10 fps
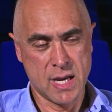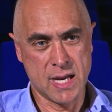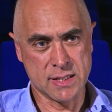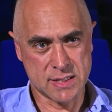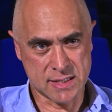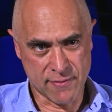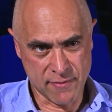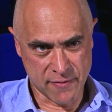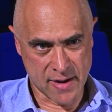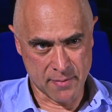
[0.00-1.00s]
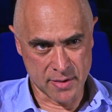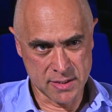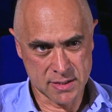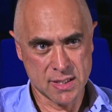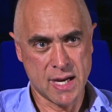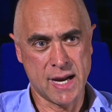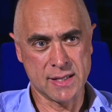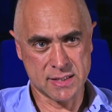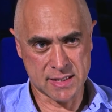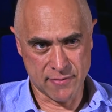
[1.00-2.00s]
and seven families
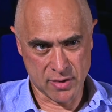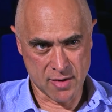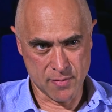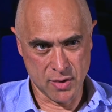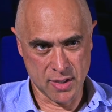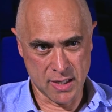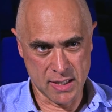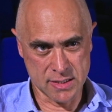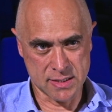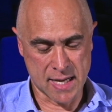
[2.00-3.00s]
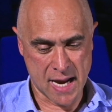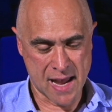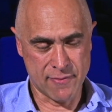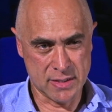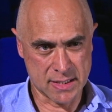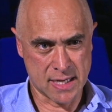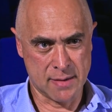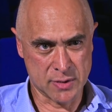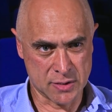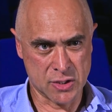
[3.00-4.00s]
and seven communities that are having to
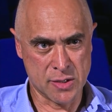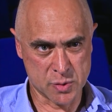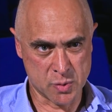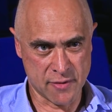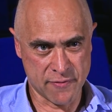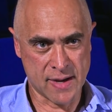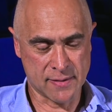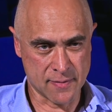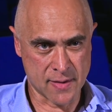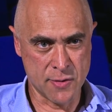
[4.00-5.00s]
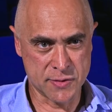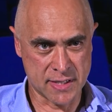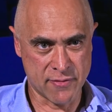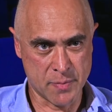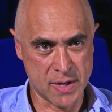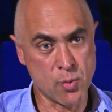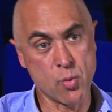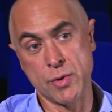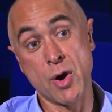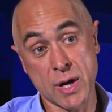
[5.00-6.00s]
come to terms with the fact that those seven people
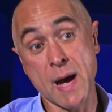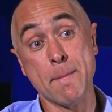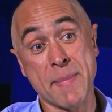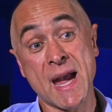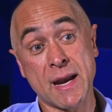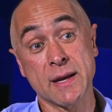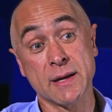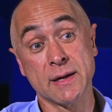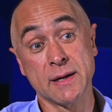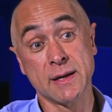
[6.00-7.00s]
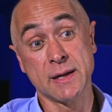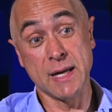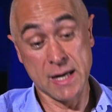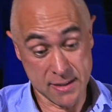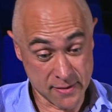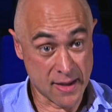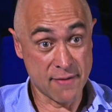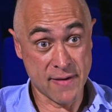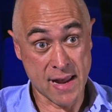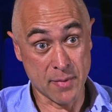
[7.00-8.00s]
will not come back into
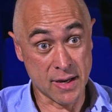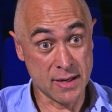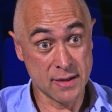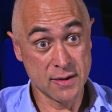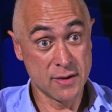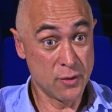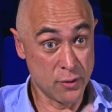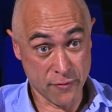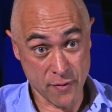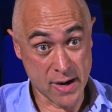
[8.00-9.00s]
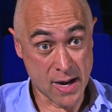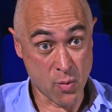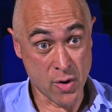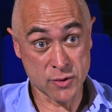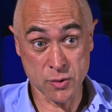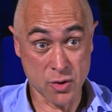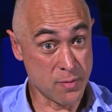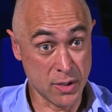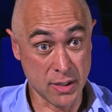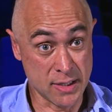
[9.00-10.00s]
their family or friend networks or
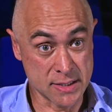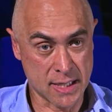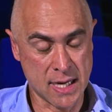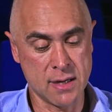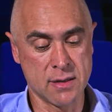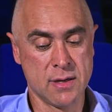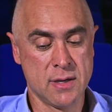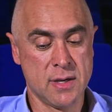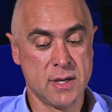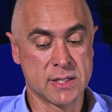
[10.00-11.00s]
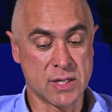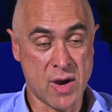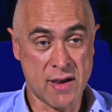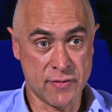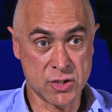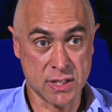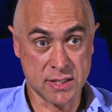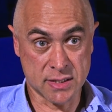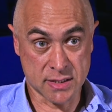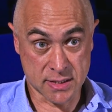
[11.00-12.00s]
communities again. So our vision
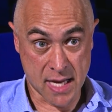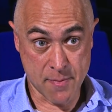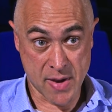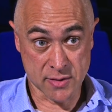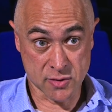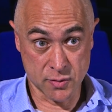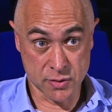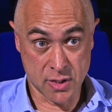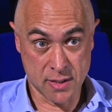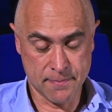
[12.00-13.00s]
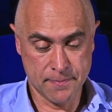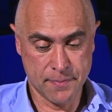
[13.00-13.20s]
is to stamp out suicide